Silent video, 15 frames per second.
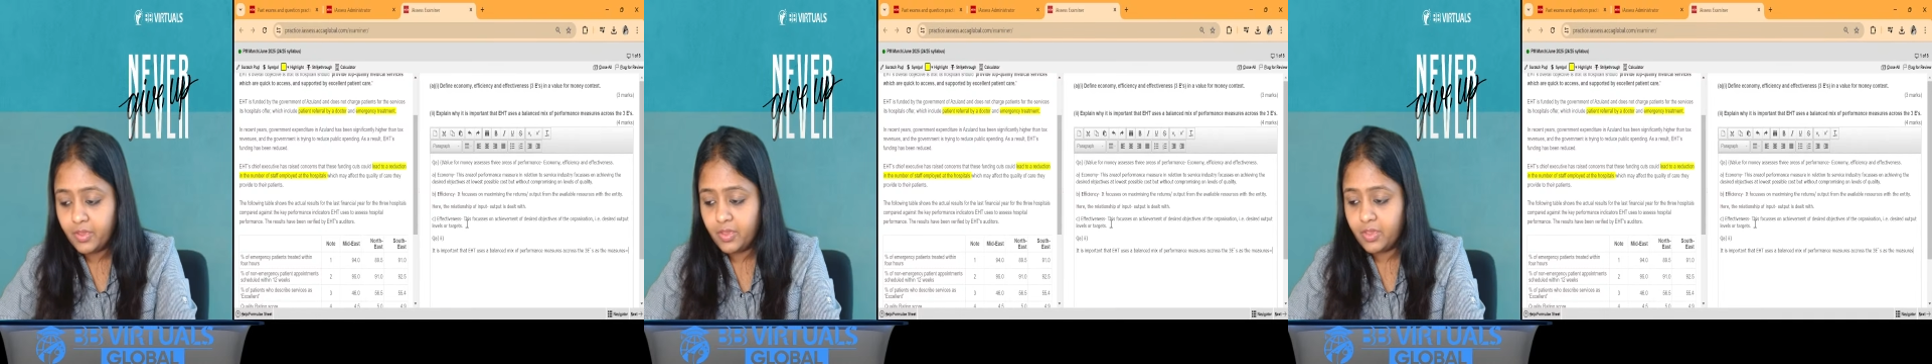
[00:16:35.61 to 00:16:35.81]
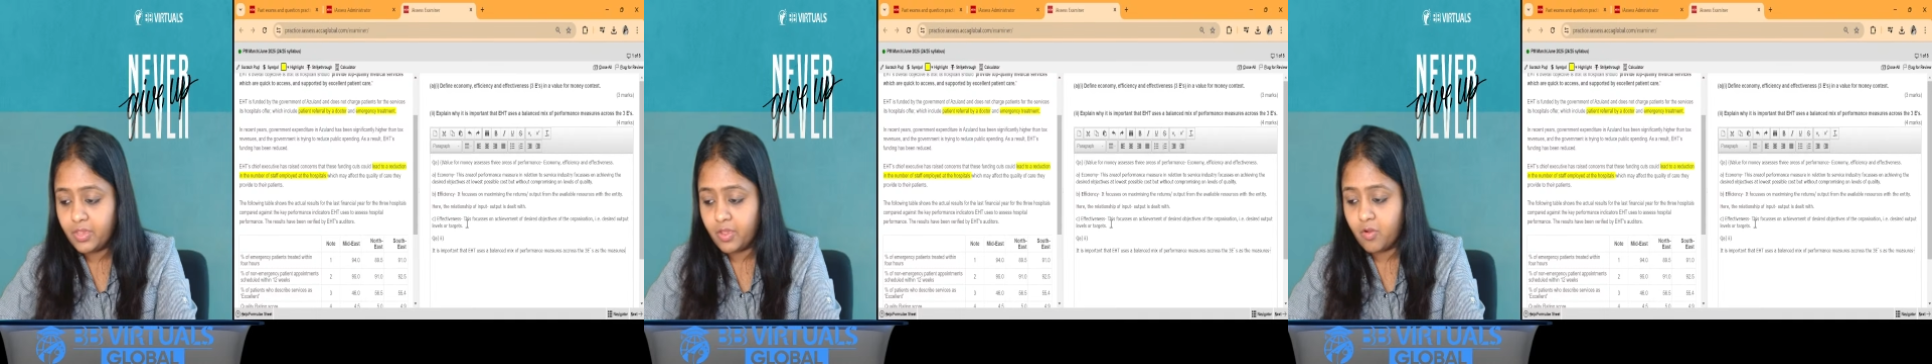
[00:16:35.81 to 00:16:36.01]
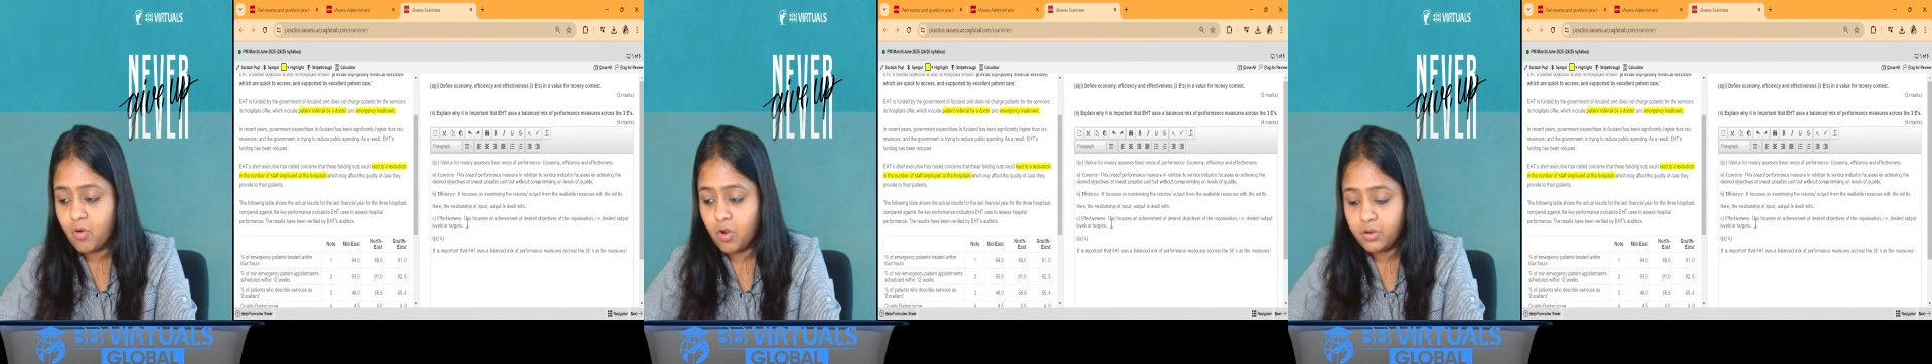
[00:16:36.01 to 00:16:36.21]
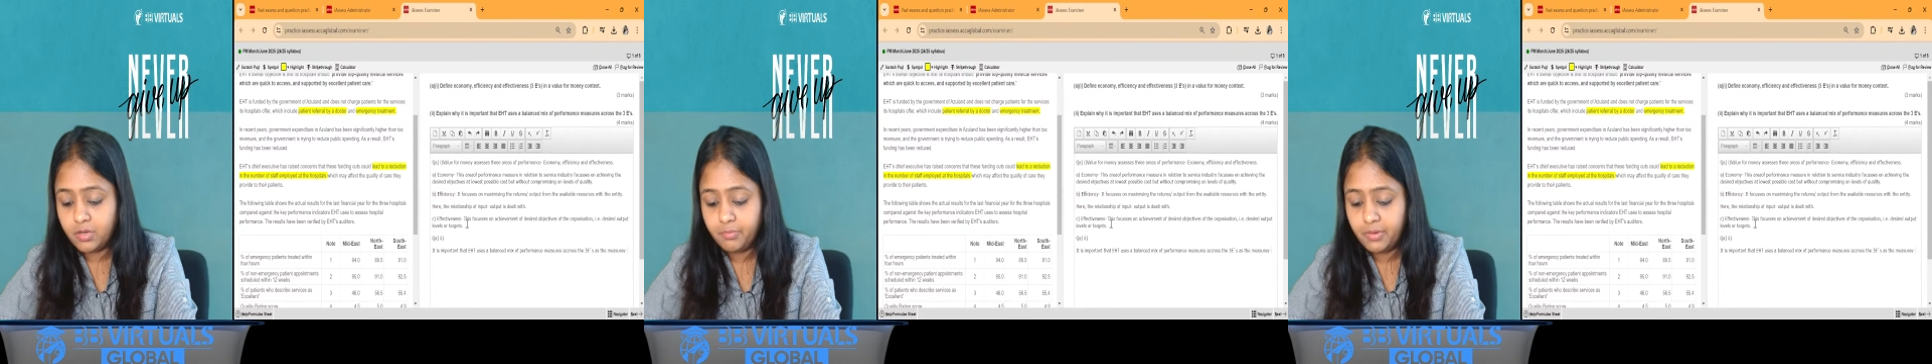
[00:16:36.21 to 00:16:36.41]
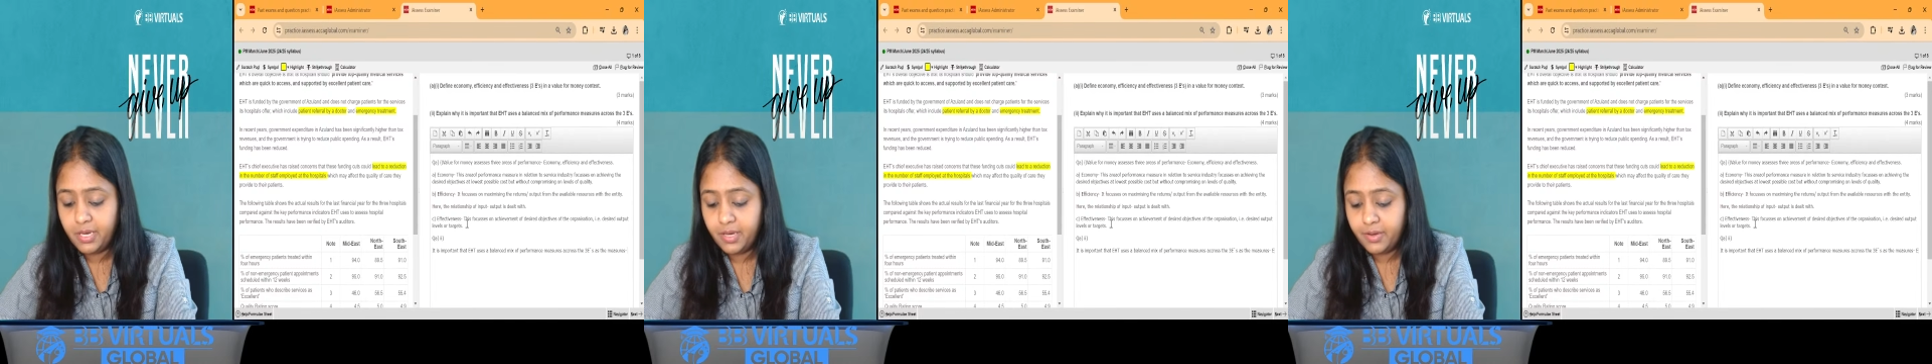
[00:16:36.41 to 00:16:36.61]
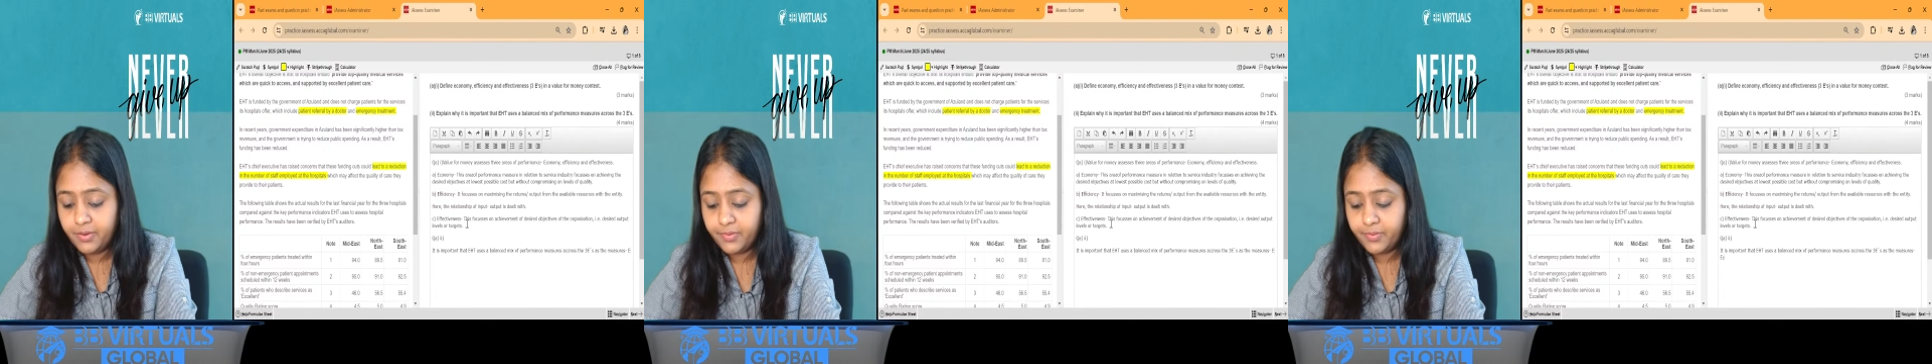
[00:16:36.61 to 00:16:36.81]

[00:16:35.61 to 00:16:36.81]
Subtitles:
economy,